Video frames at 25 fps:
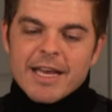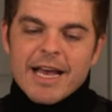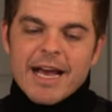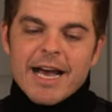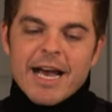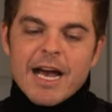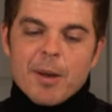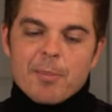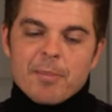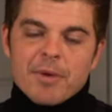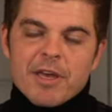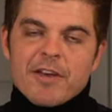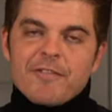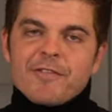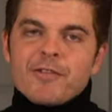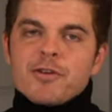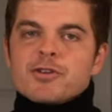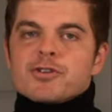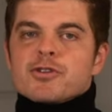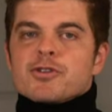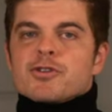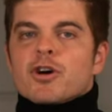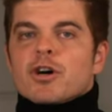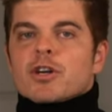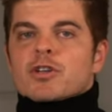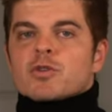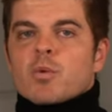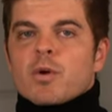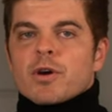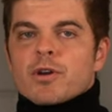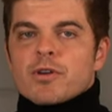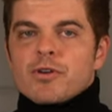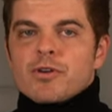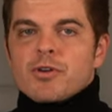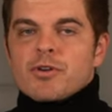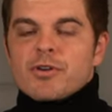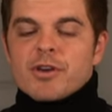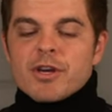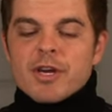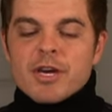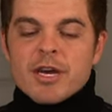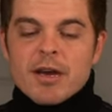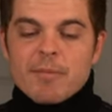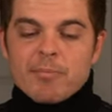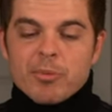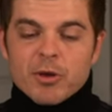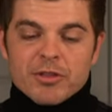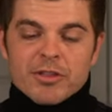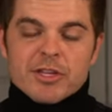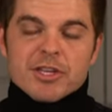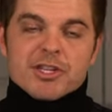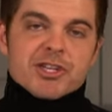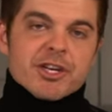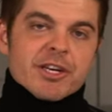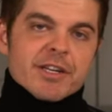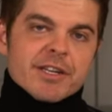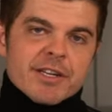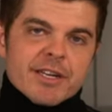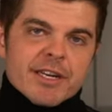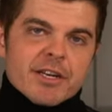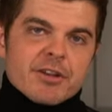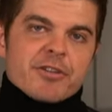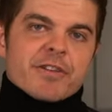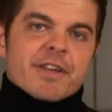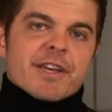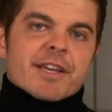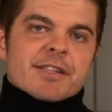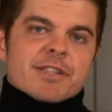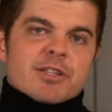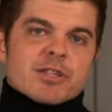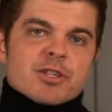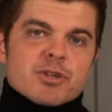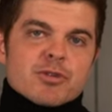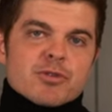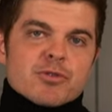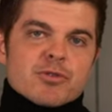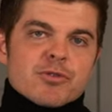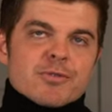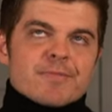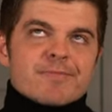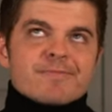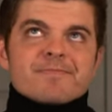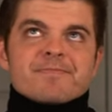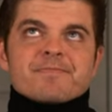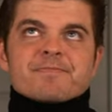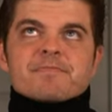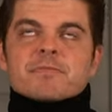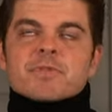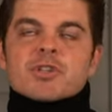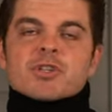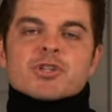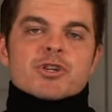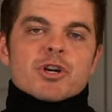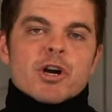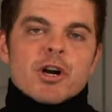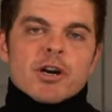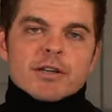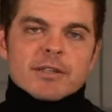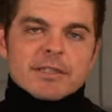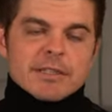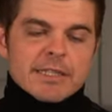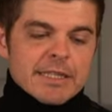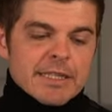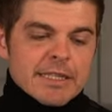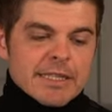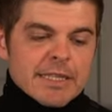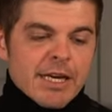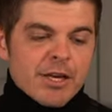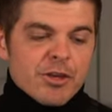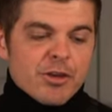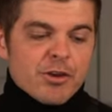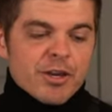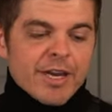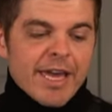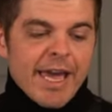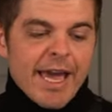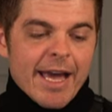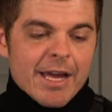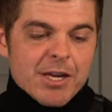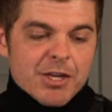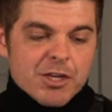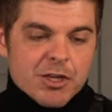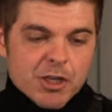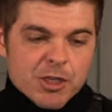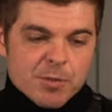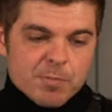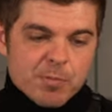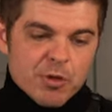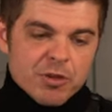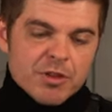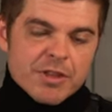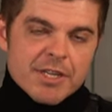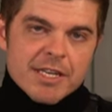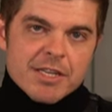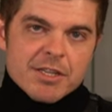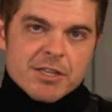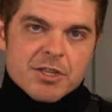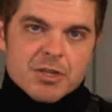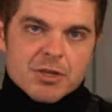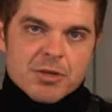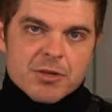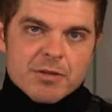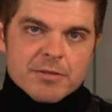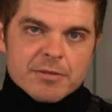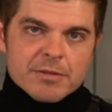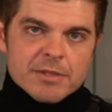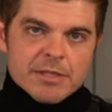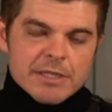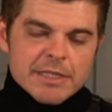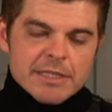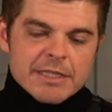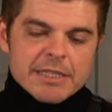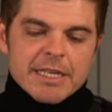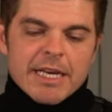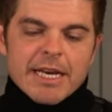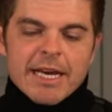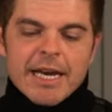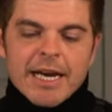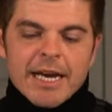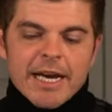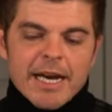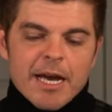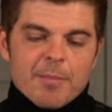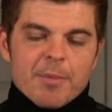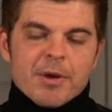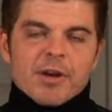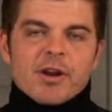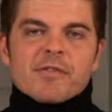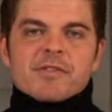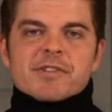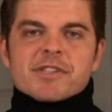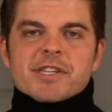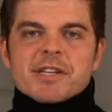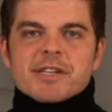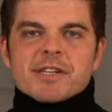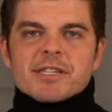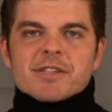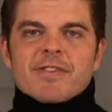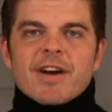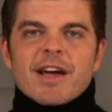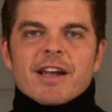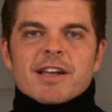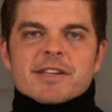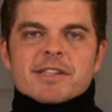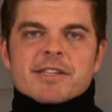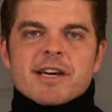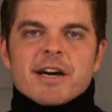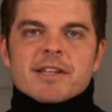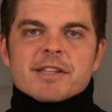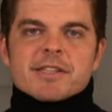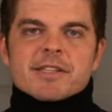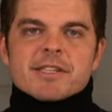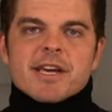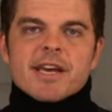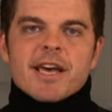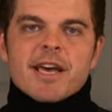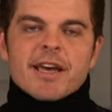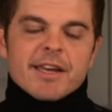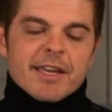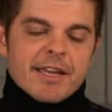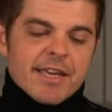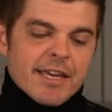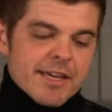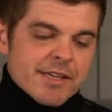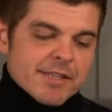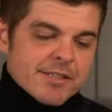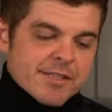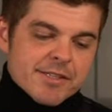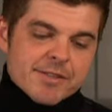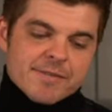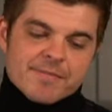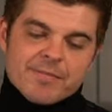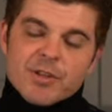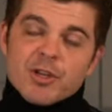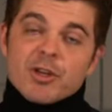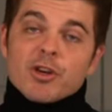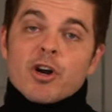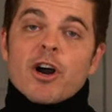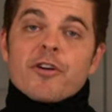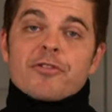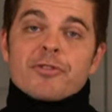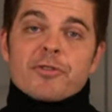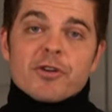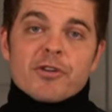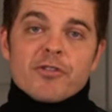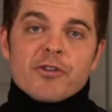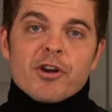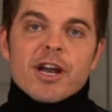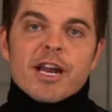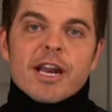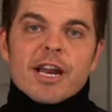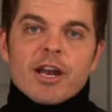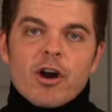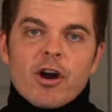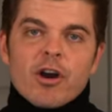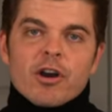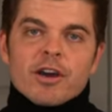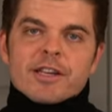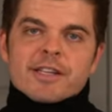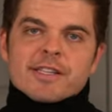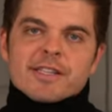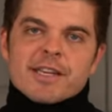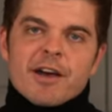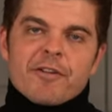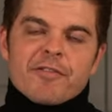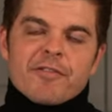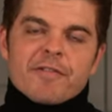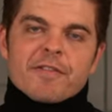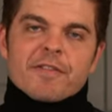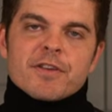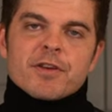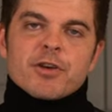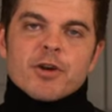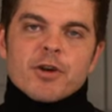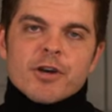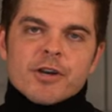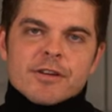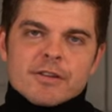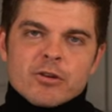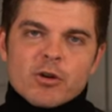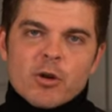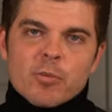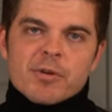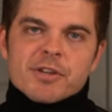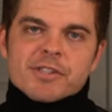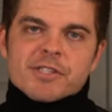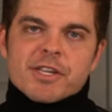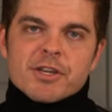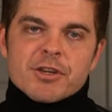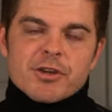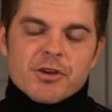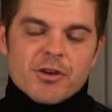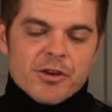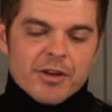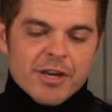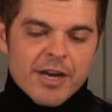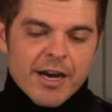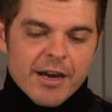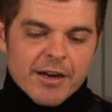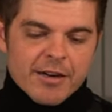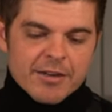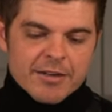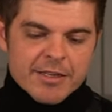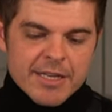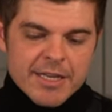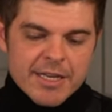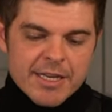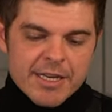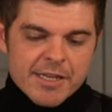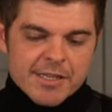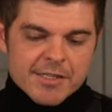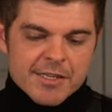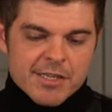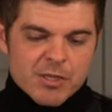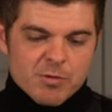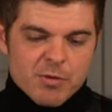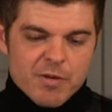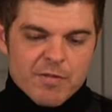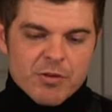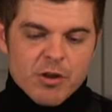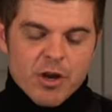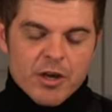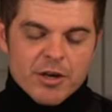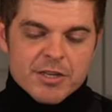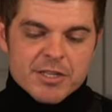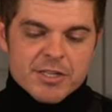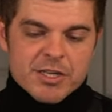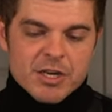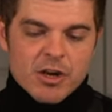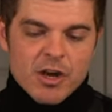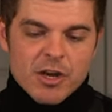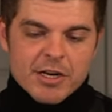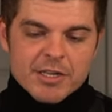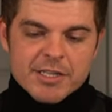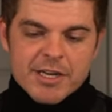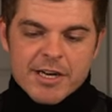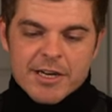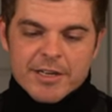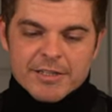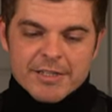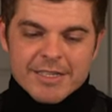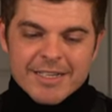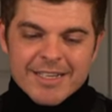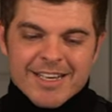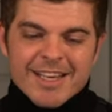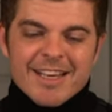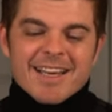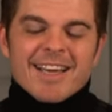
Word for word: Um, if you do not want to put the gin in and you think it's too strong, you can just put these two. Uh, but obviously it is Valentine's Day and I guess, you know, after a really long and tough year, almost a year now since we've gone into lockdown,